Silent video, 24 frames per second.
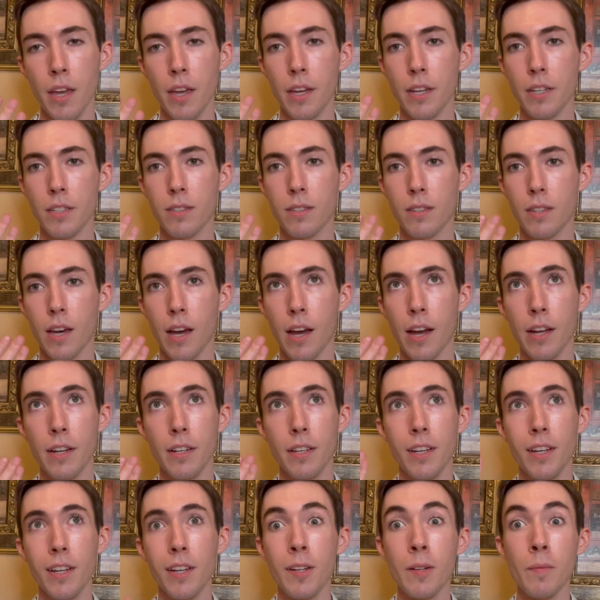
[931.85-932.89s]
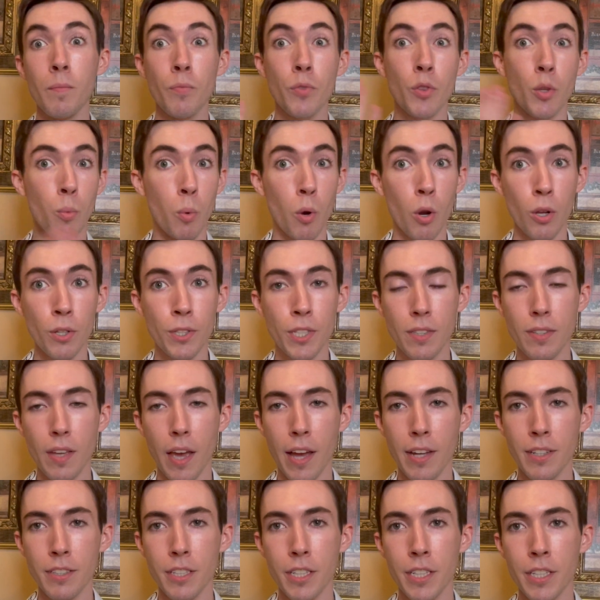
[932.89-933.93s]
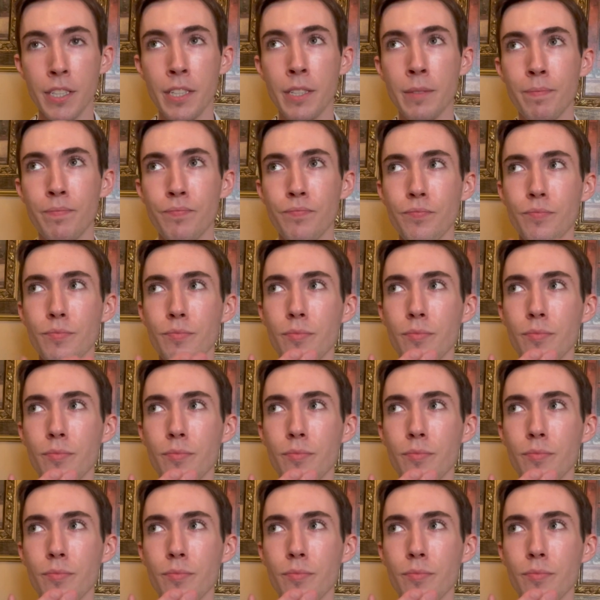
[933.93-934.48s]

is that the world has ended